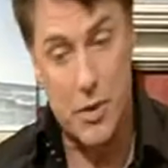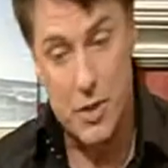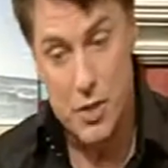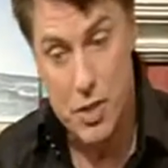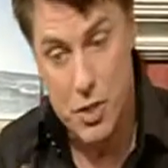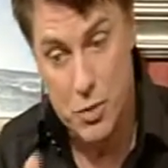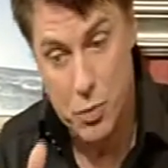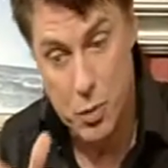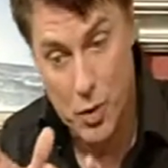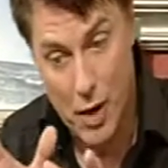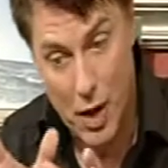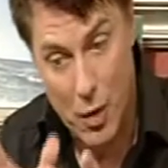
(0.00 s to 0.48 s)
This
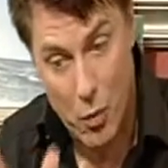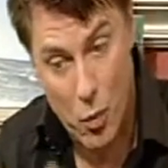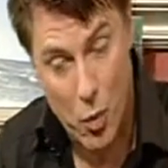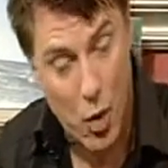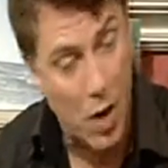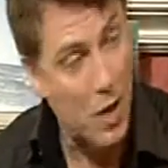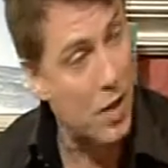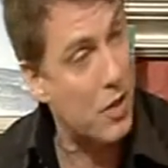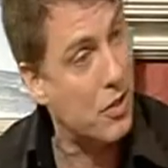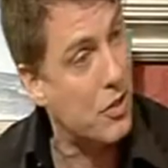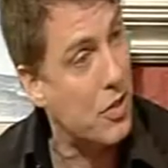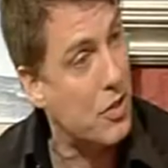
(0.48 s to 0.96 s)
is what I
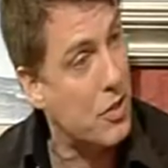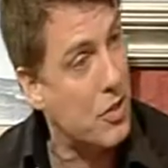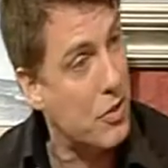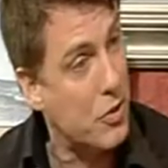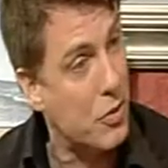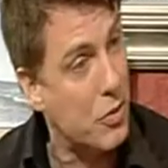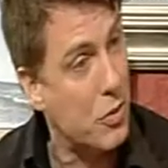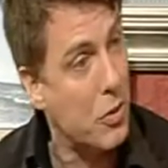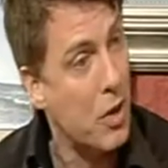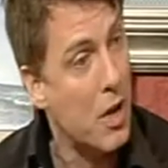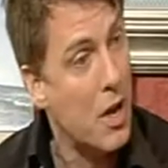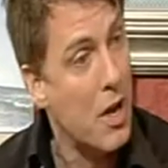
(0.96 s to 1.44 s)
wanted to
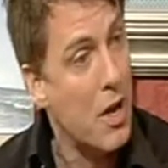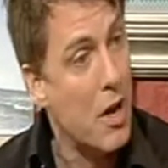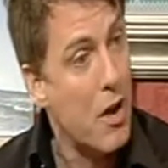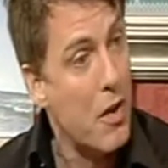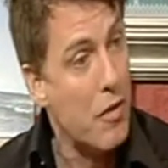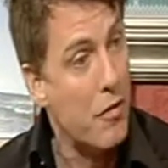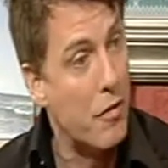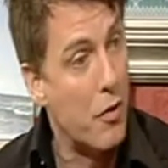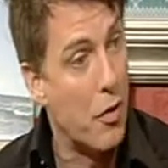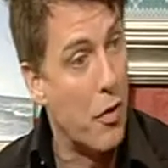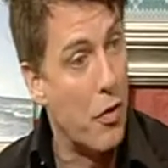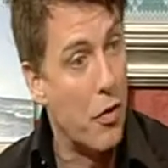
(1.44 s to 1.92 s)
do
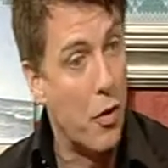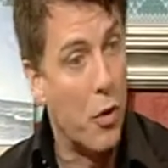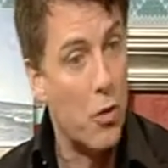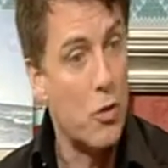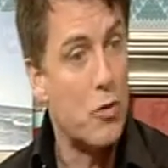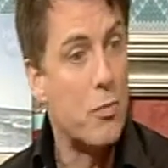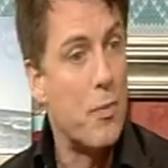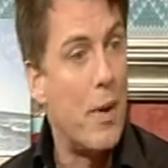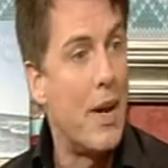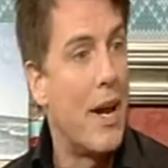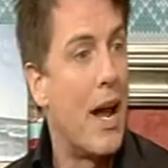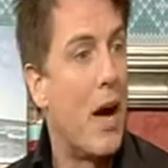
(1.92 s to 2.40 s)
for
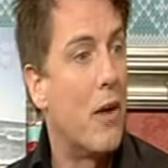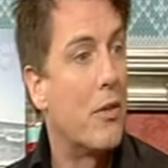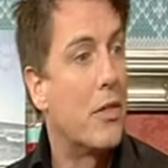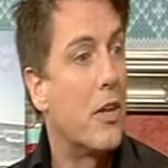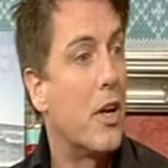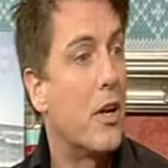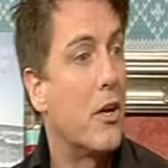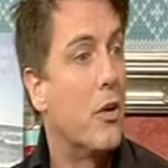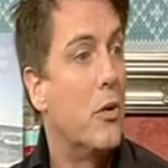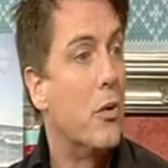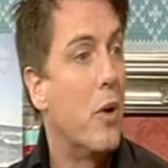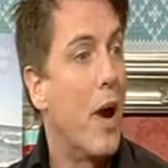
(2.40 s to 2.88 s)
those men out
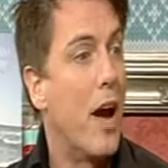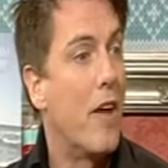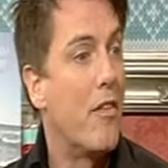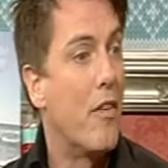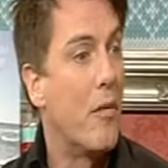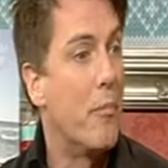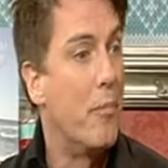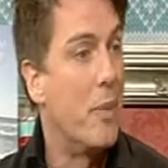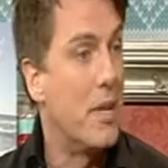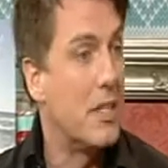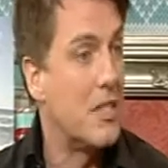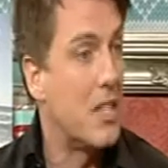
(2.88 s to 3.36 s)
there who have
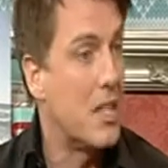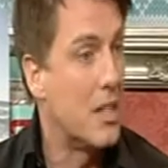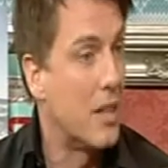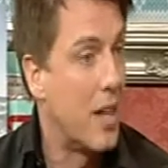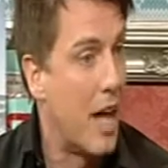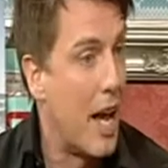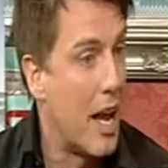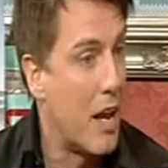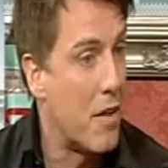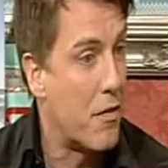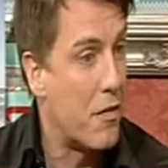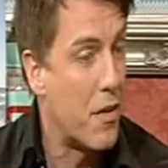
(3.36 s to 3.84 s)
a busy
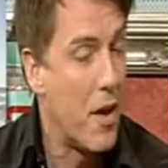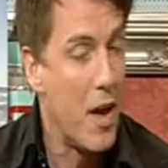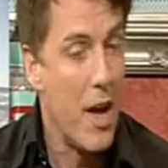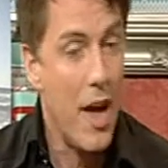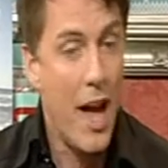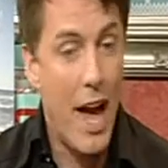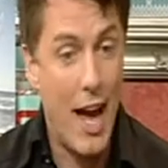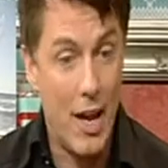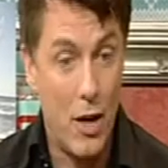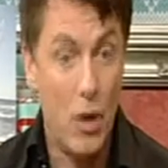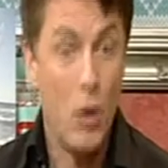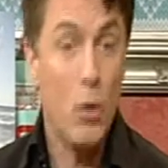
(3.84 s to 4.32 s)
life,
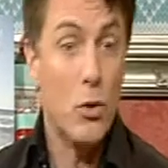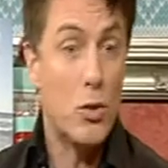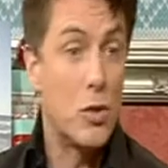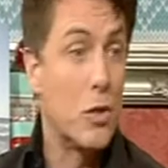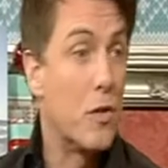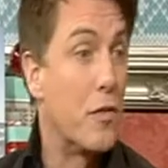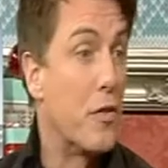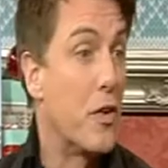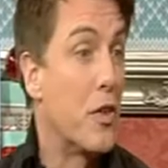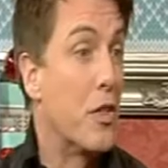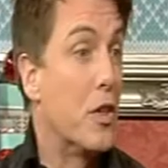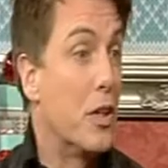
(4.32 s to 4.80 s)
and
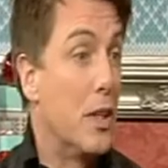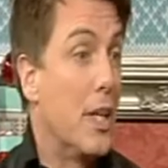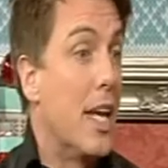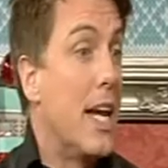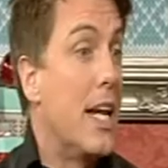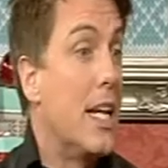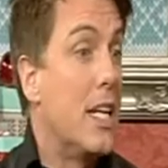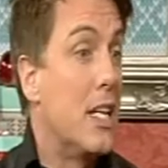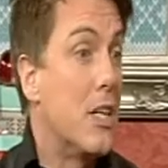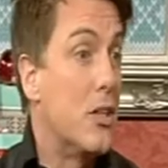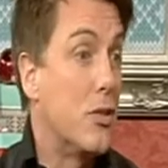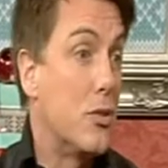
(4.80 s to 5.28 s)
also for the
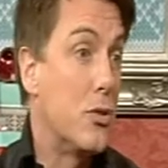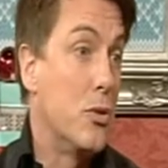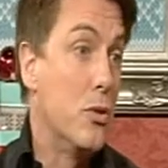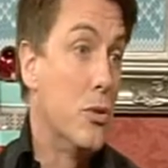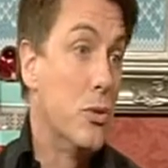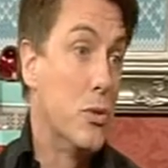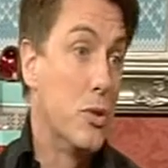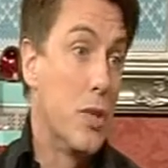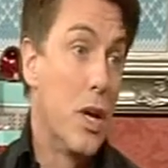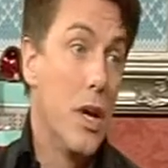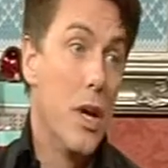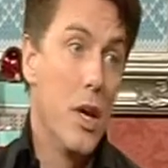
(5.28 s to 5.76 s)
ladies
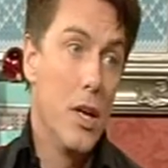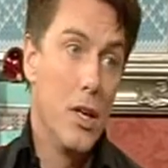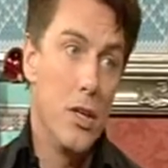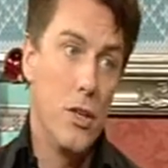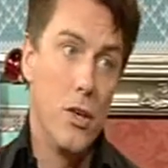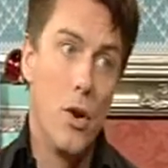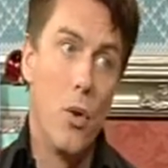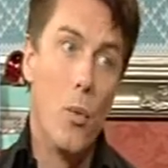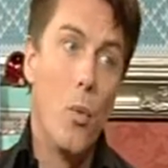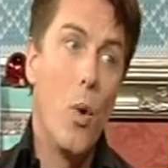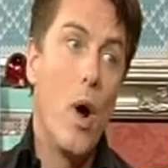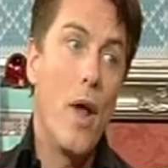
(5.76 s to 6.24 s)
who's,
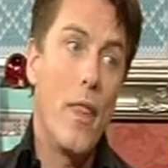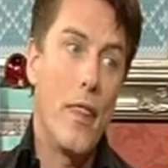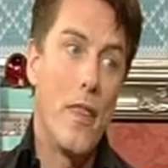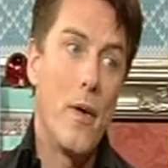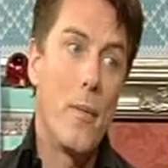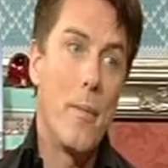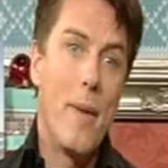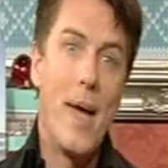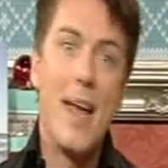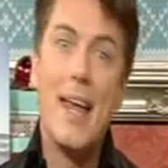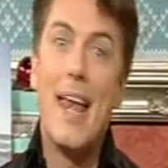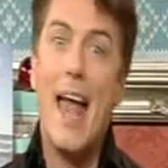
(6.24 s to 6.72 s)
want
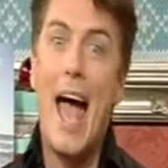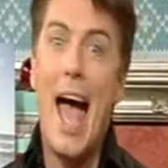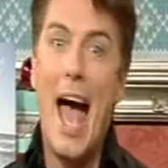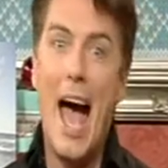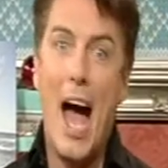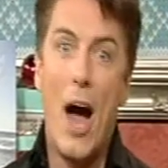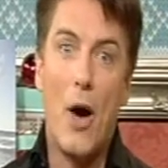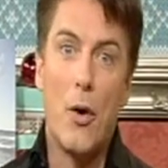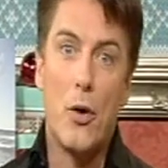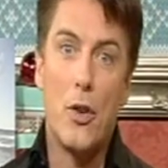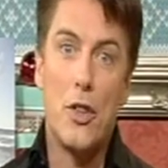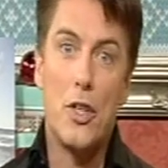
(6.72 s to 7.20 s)
their men
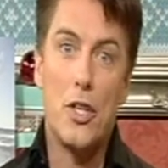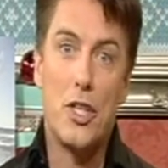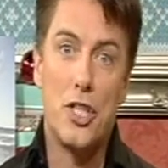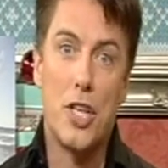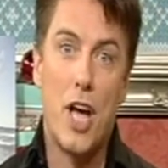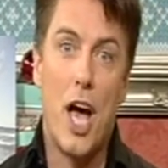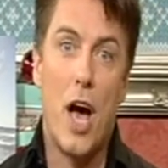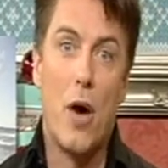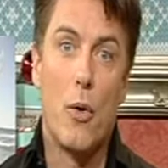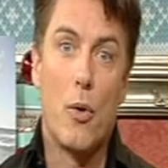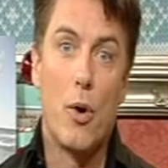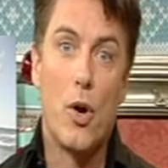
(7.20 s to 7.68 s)
out of the
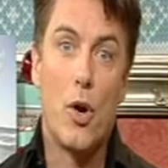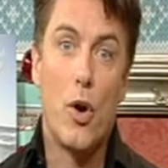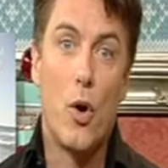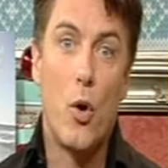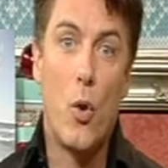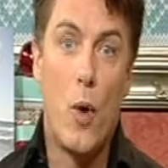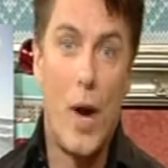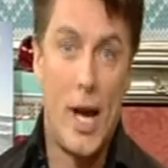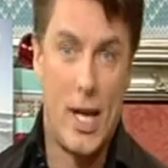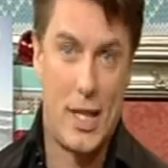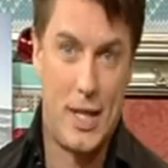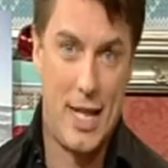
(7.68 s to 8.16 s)
shower
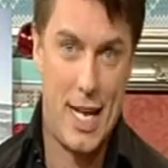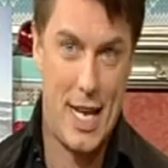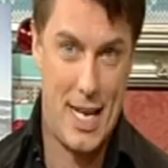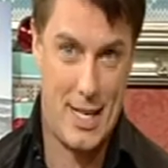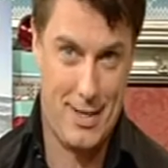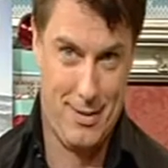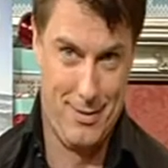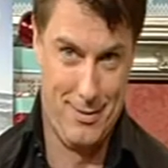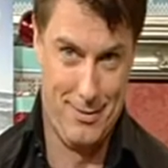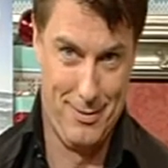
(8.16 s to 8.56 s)
quickly.